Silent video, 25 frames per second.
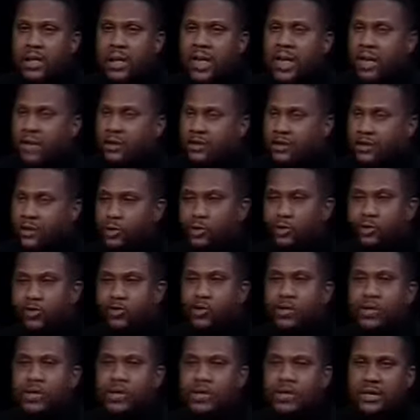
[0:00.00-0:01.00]
and
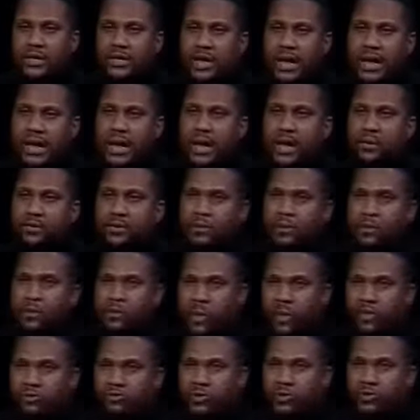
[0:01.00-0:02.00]
Newsweek and Time and the
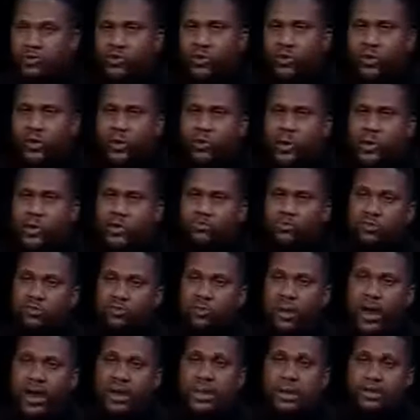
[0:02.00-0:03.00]
Wall Street Journal, everybody else was
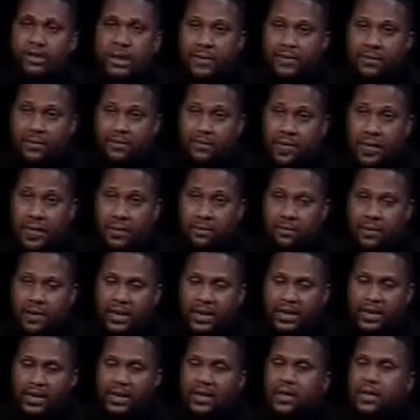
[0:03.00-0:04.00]
writing about this
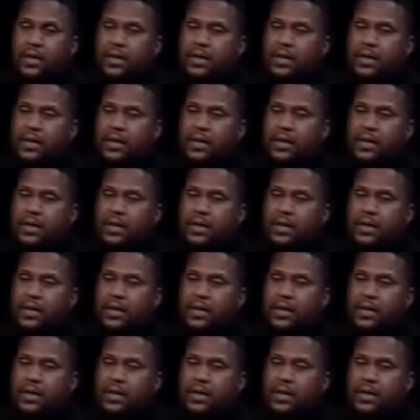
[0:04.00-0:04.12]
campaign